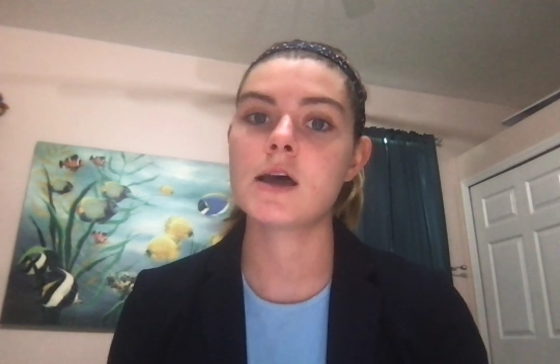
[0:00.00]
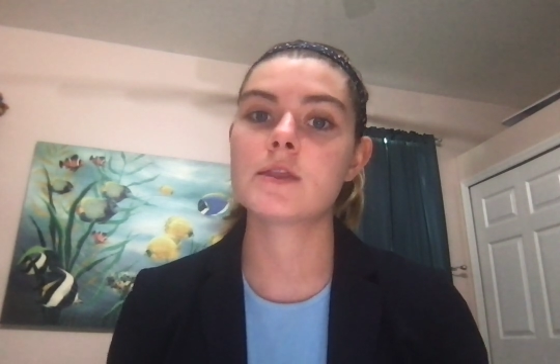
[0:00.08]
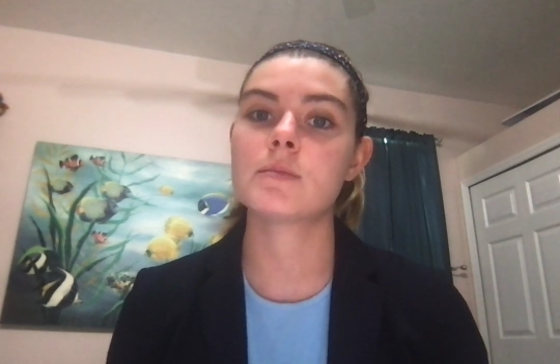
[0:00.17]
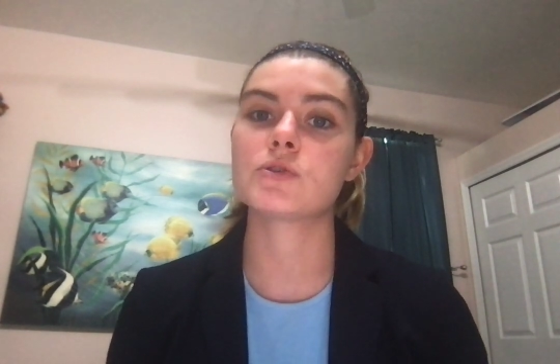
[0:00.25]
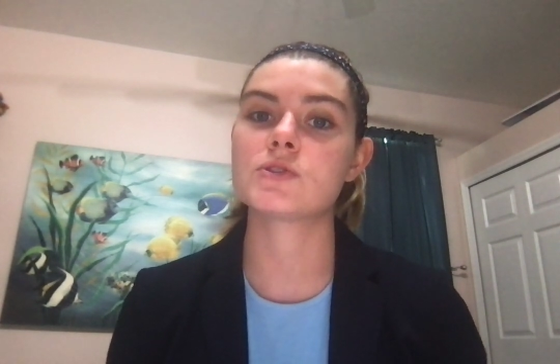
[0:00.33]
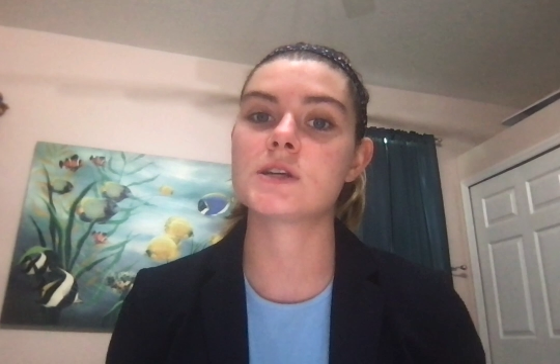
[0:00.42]
The
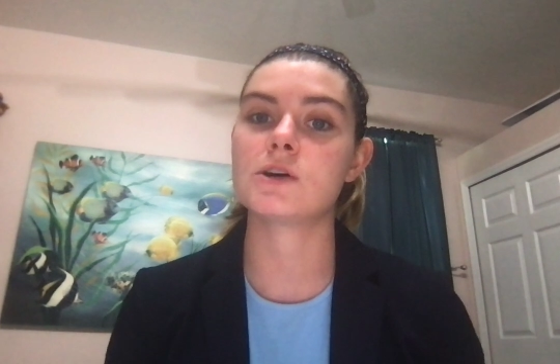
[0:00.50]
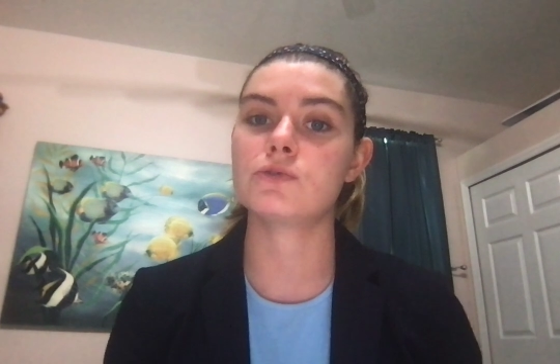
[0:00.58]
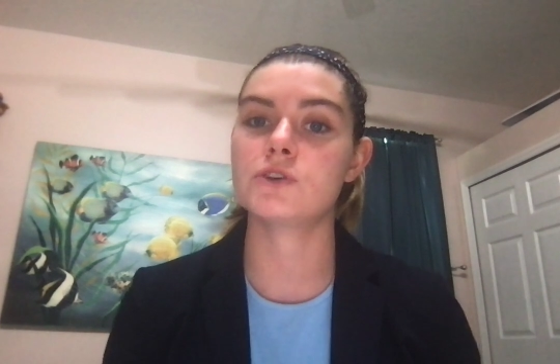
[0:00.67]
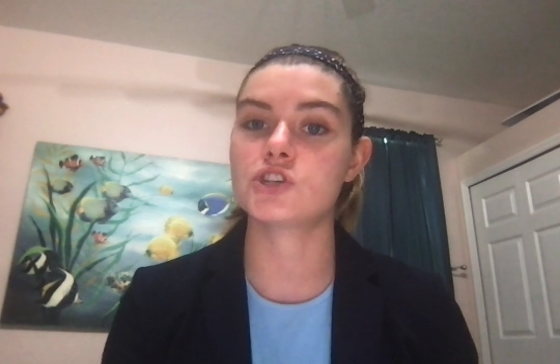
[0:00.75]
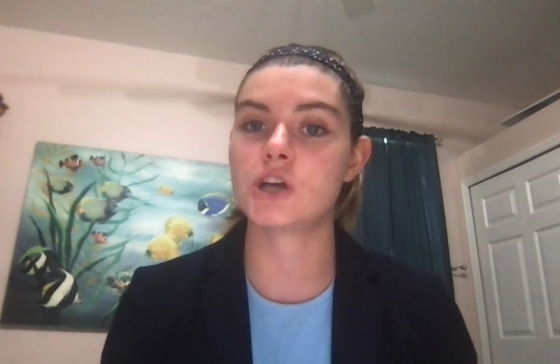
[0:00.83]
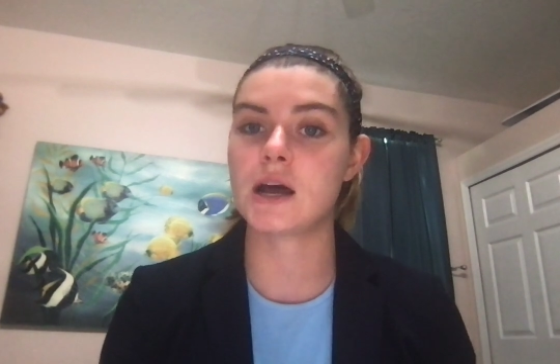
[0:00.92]
most
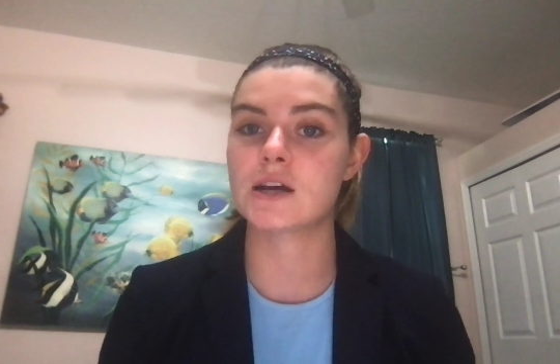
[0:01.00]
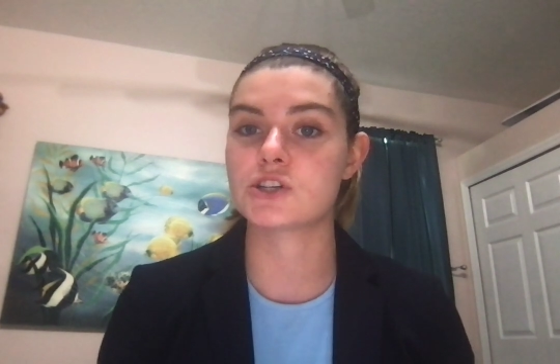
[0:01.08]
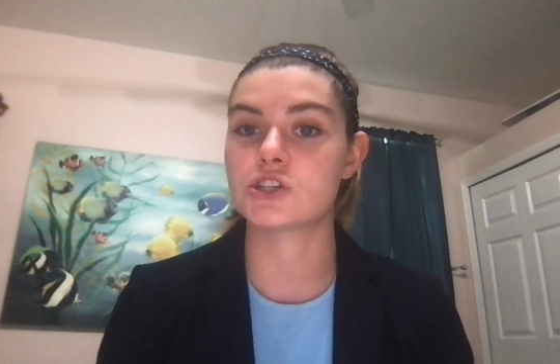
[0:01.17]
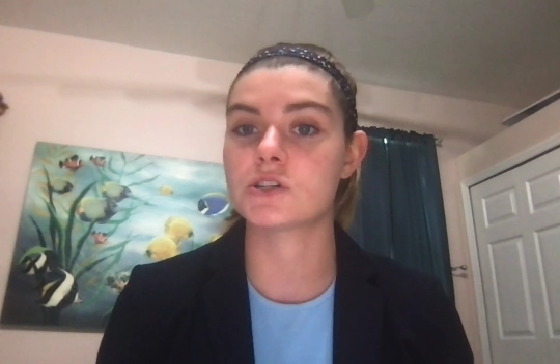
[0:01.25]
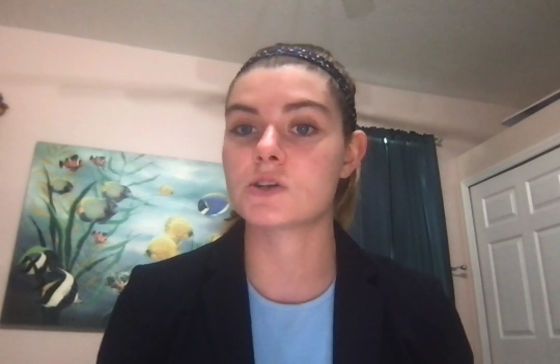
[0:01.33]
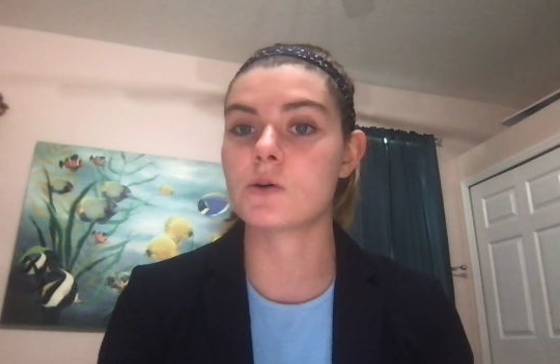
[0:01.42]
sailfish
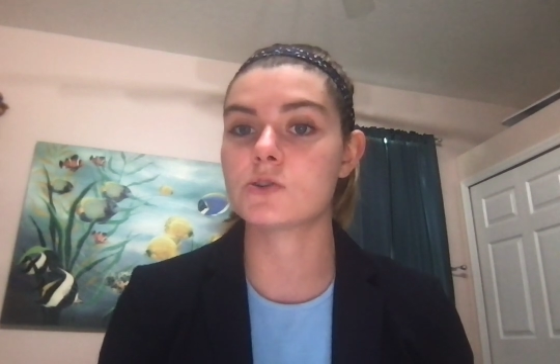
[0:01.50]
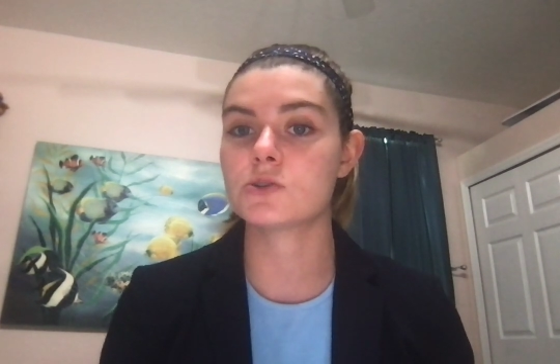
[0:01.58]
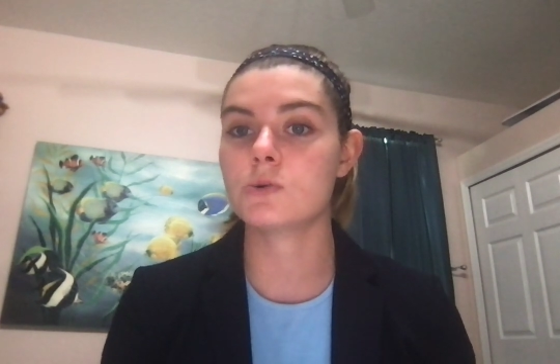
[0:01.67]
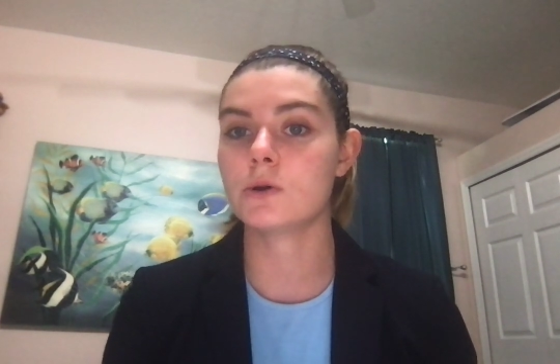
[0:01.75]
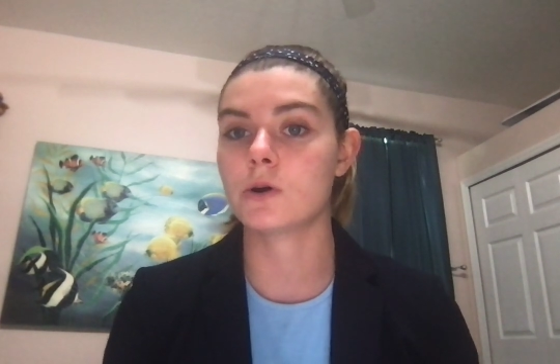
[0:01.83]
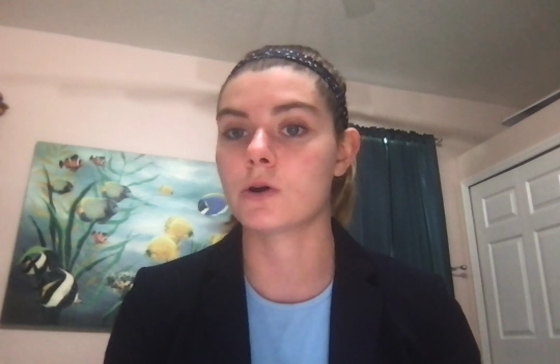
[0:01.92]
catches
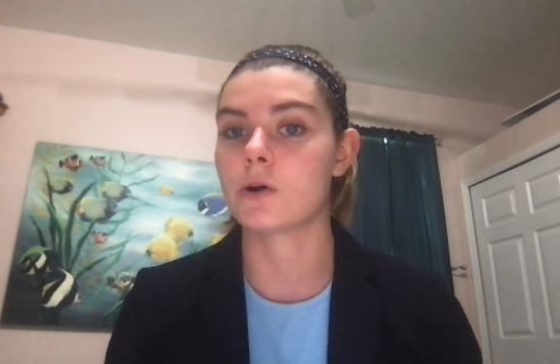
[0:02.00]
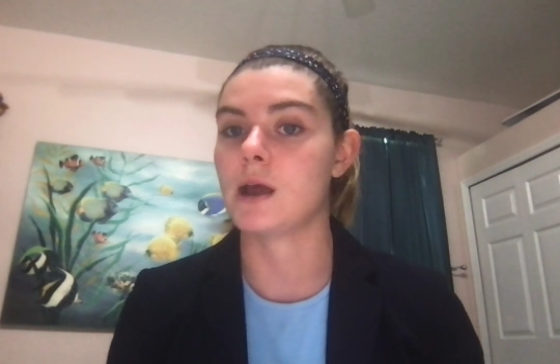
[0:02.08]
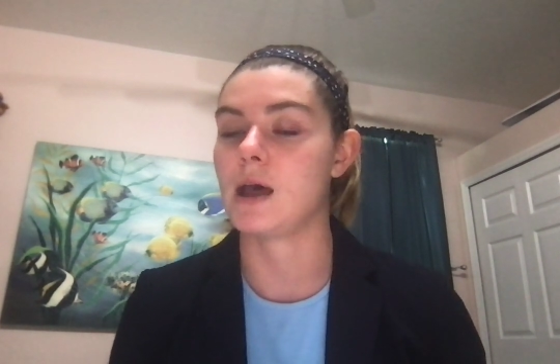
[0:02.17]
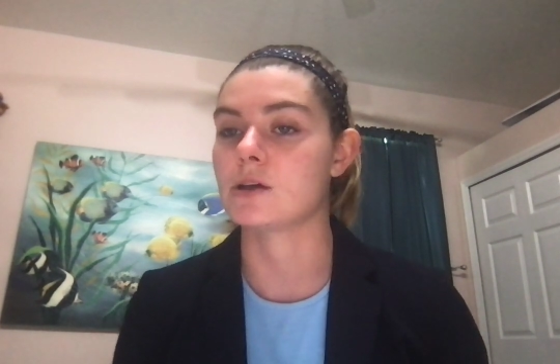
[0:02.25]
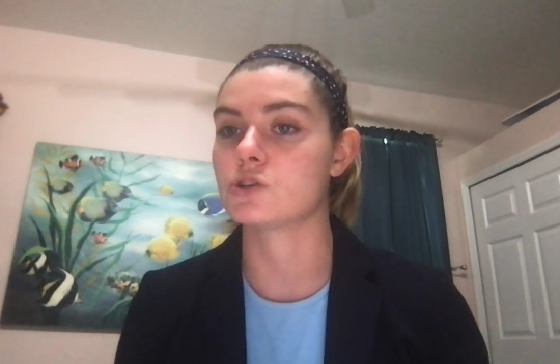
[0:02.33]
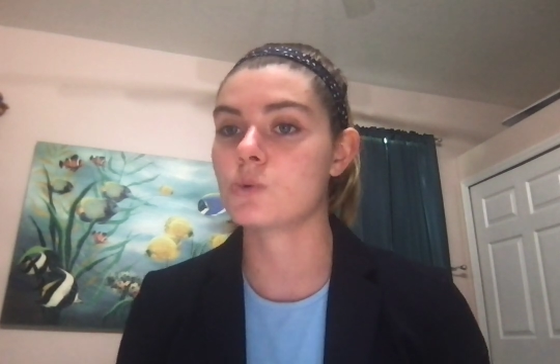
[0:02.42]
also occurred
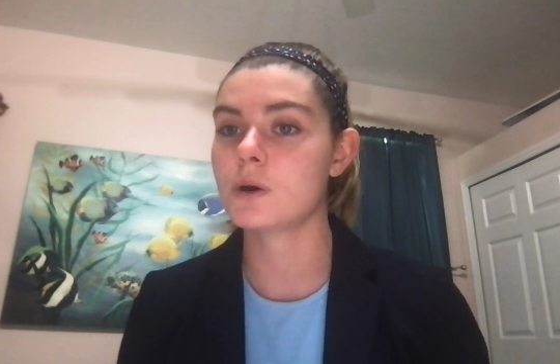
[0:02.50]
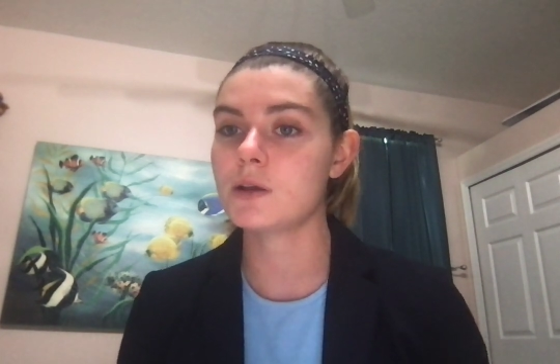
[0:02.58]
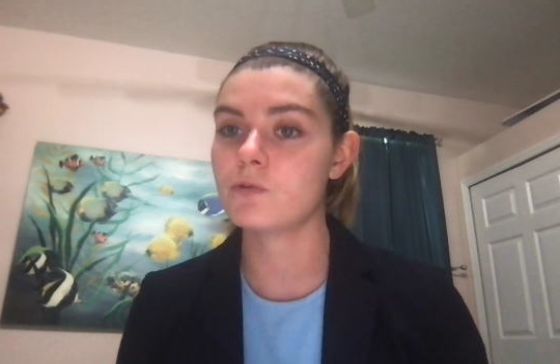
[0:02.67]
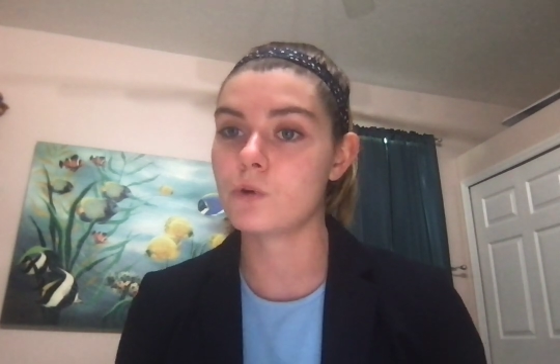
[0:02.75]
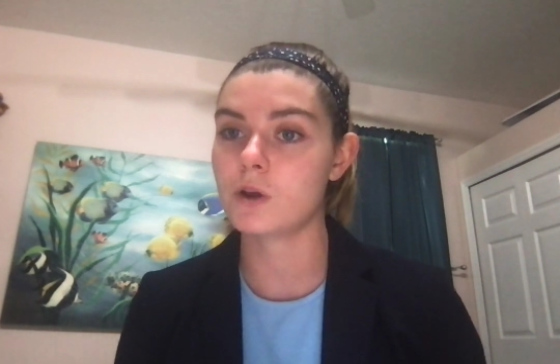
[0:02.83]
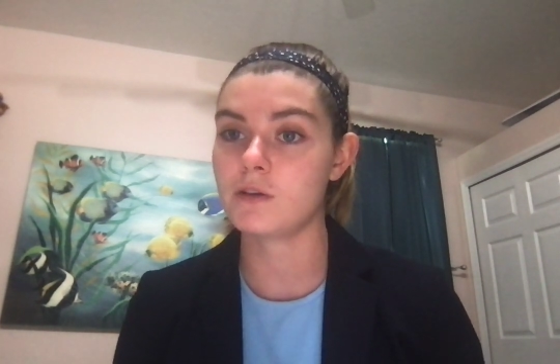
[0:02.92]
at
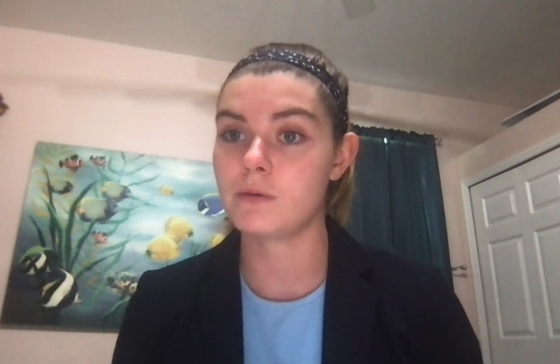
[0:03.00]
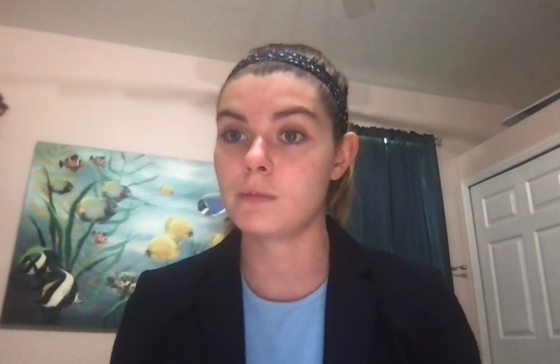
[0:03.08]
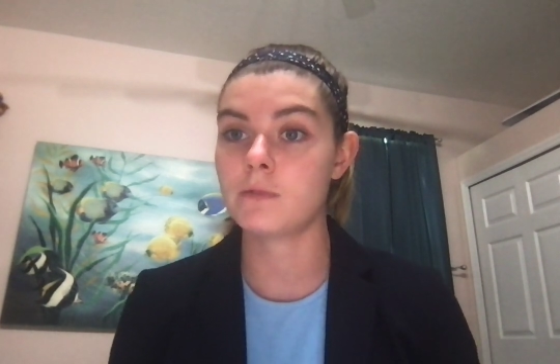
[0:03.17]
25.2